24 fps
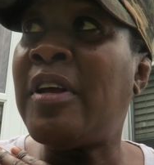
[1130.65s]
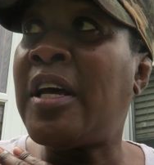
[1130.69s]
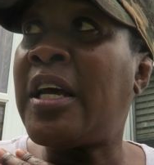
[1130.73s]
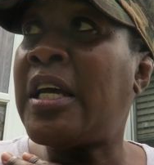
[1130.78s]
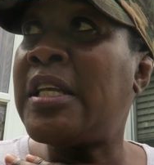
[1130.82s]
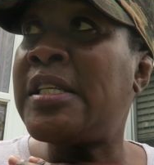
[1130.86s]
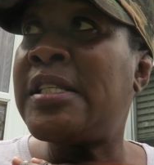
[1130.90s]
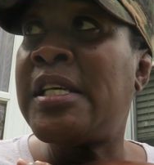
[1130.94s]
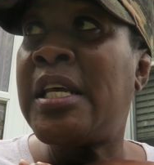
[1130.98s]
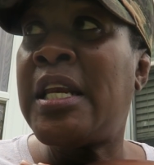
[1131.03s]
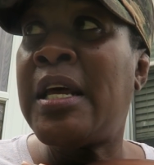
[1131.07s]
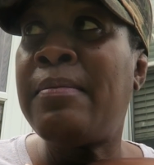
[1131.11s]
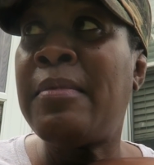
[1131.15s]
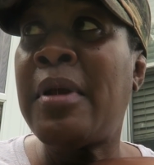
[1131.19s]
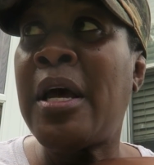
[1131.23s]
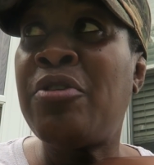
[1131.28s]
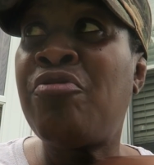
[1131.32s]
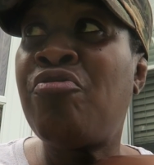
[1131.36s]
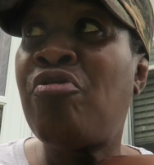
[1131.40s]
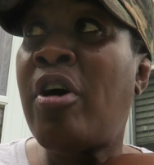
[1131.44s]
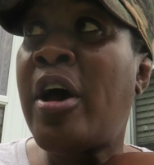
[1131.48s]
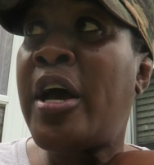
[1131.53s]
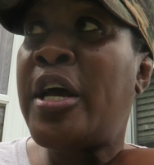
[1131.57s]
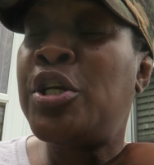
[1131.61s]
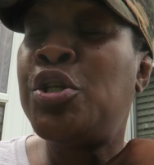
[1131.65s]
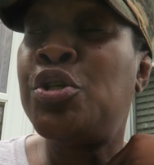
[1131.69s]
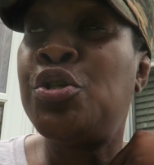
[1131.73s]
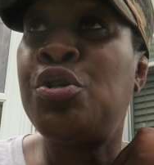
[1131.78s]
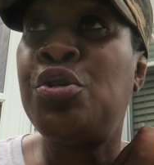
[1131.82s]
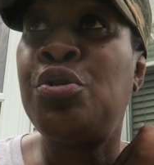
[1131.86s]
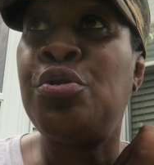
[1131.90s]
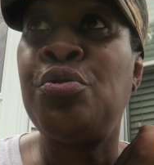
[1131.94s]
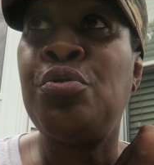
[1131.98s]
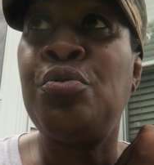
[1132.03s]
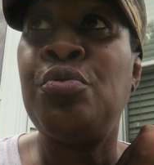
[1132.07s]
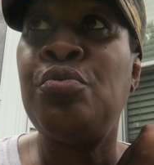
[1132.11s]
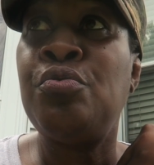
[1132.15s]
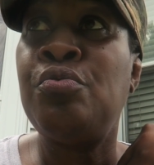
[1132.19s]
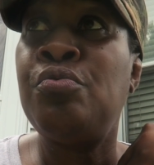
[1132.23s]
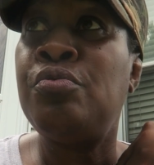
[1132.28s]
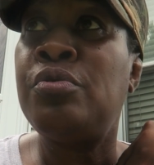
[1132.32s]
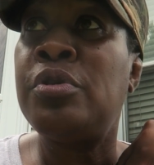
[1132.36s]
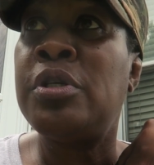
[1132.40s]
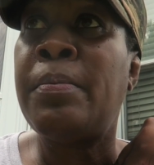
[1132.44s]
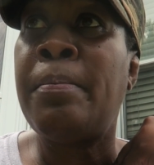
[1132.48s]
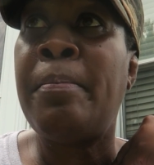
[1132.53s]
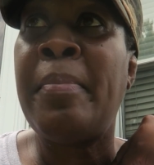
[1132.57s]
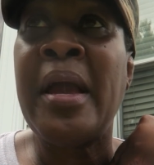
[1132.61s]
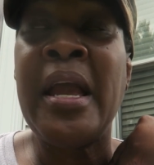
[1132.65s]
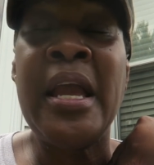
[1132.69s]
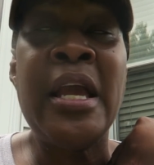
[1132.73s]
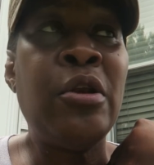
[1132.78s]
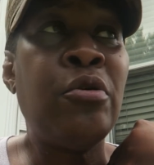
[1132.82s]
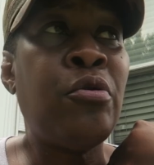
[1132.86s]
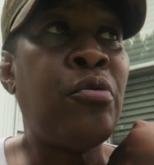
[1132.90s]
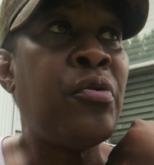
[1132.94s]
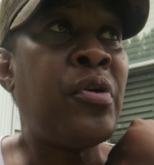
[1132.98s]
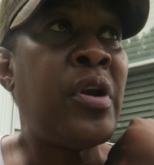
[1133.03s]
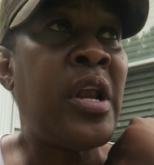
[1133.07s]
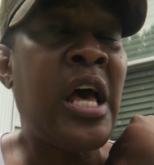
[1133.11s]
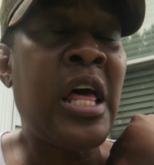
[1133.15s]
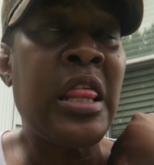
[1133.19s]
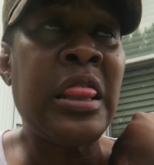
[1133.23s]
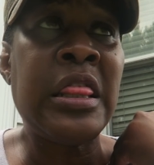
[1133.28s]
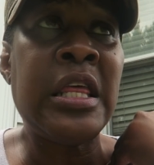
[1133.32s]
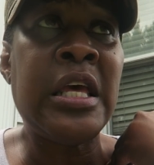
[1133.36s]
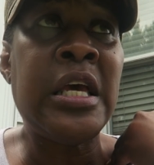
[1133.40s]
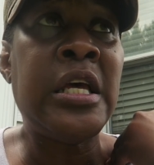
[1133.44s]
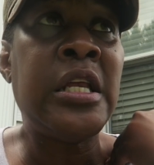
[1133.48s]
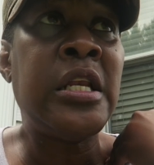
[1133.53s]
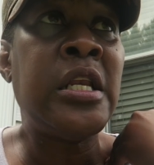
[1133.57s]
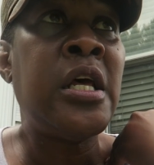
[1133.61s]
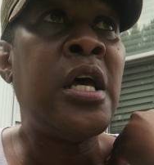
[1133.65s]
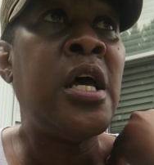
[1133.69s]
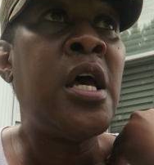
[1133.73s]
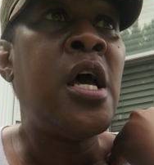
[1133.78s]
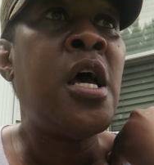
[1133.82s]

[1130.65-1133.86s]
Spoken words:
like I said, I'm not trying to debate or nothing.